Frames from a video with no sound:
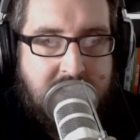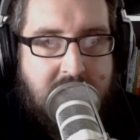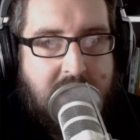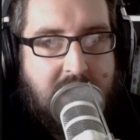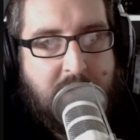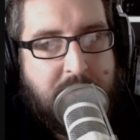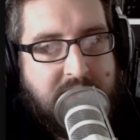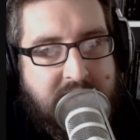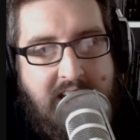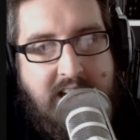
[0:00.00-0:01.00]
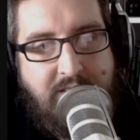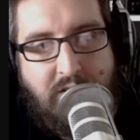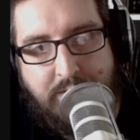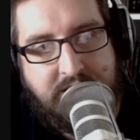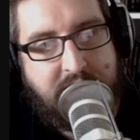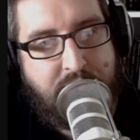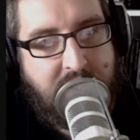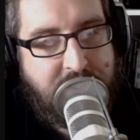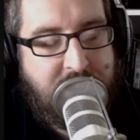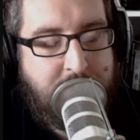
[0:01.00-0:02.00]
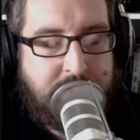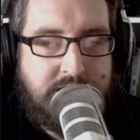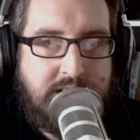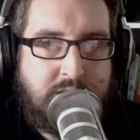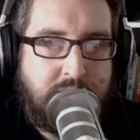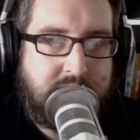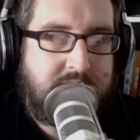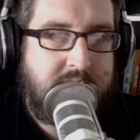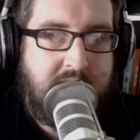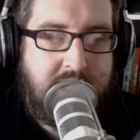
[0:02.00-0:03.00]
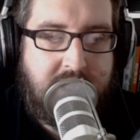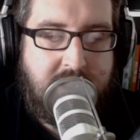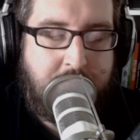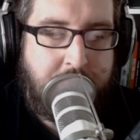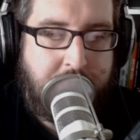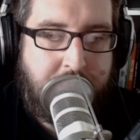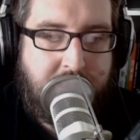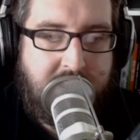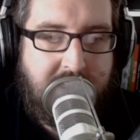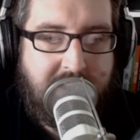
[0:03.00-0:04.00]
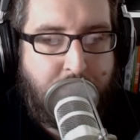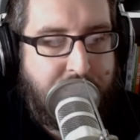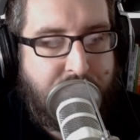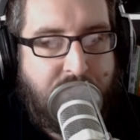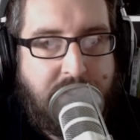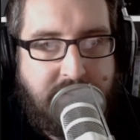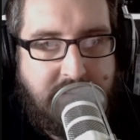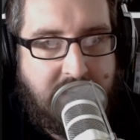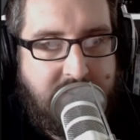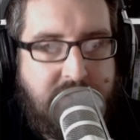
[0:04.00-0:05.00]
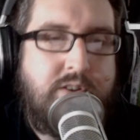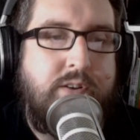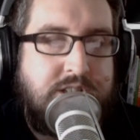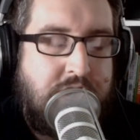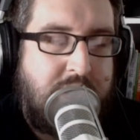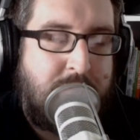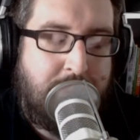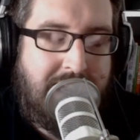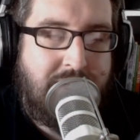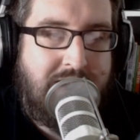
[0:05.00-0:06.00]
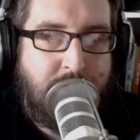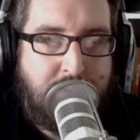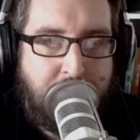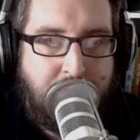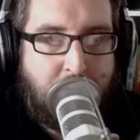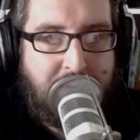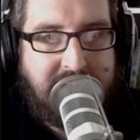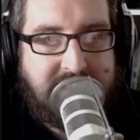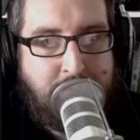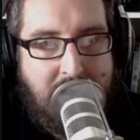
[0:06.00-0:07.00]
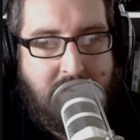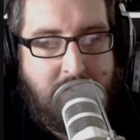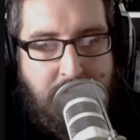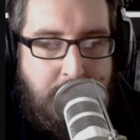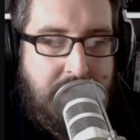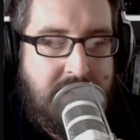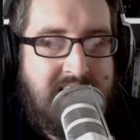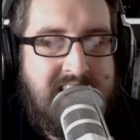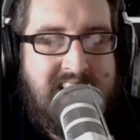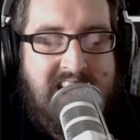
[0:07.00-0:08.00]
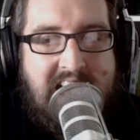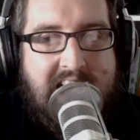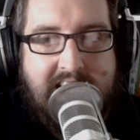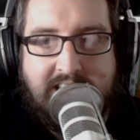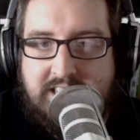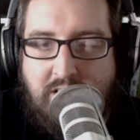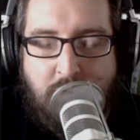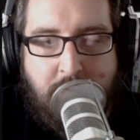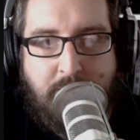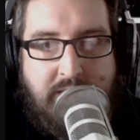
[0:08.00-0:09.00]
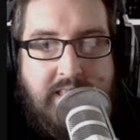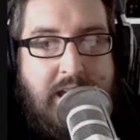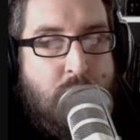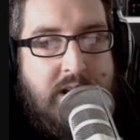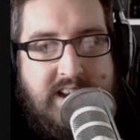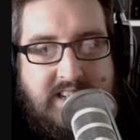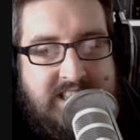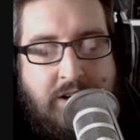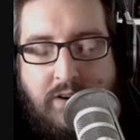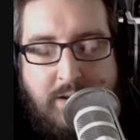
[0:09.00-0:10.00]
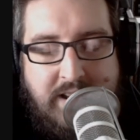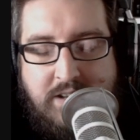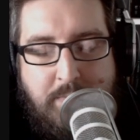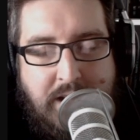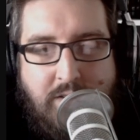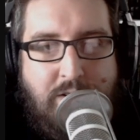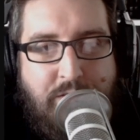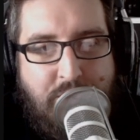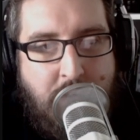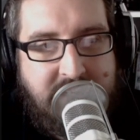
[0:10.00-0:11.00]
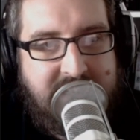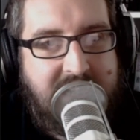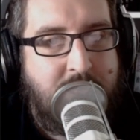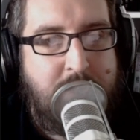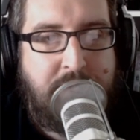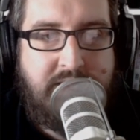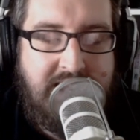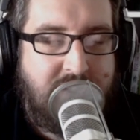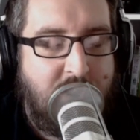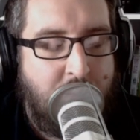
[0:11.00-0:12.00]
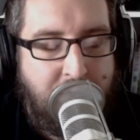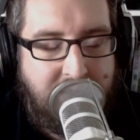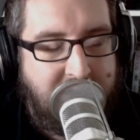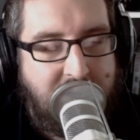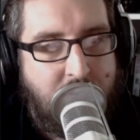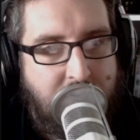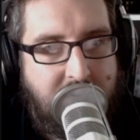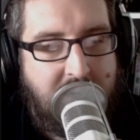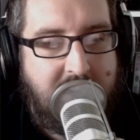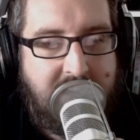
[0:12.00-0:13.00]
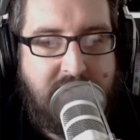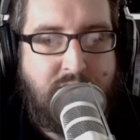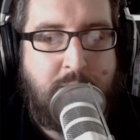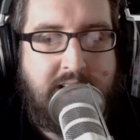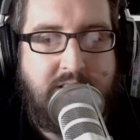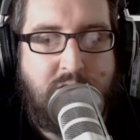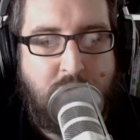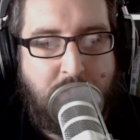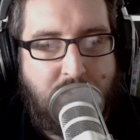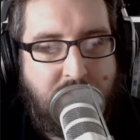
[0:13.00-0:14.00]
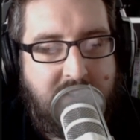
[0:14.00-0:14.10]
Then you've got the rest of the Fellowship, so this one's a little bit fun to dive into. So you can play around with replacing Merry and Pippin, as a lot of people, they weren't necessarily meant to be going on the quest anyway, but they come with you if you're playing the normal,